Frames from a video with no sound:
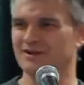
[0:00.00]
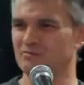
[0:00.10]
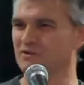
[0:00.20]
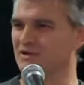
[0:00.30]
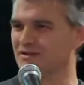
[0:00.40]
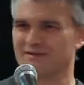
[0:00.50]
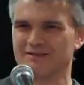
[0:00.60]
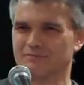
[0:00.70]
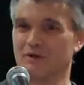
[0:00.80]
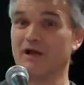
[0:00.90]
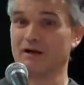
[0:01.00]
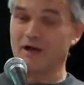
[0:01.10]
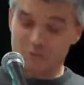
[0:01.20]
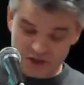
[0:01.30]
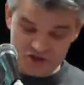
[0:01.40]
up here.
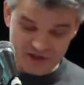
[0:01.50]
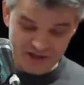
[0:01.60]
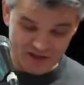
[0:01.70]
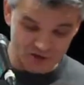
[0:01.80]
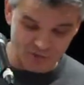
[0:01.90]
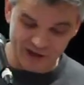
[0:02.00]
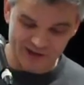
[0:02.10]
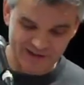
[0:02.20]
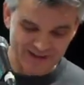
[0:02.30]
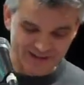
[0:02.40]
I'm an engineer as well.